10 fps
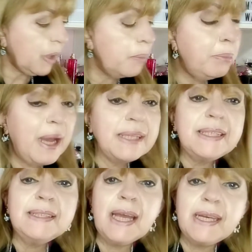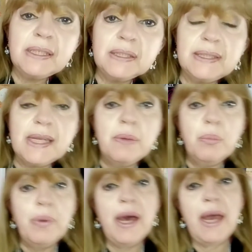by designers
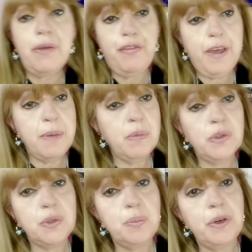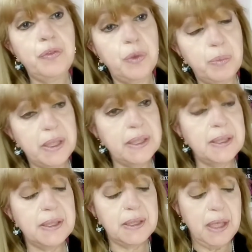and by famous
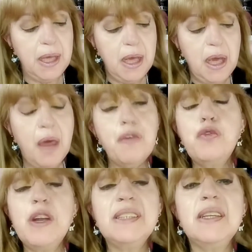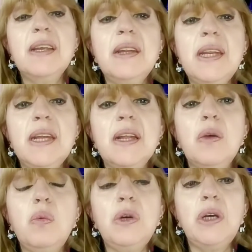perfumists. The first ingredient
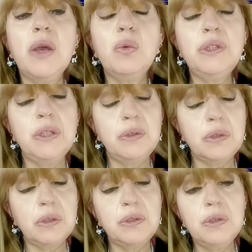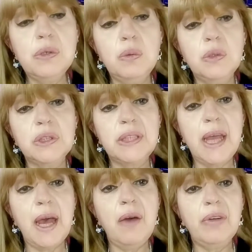I wanted to talk to you was the
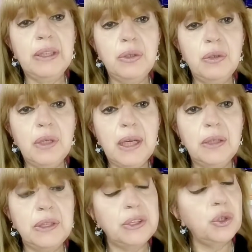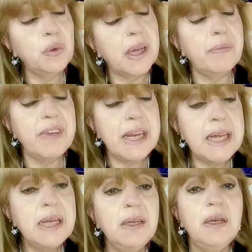Tonka
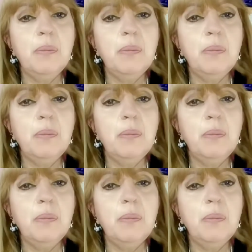Bean,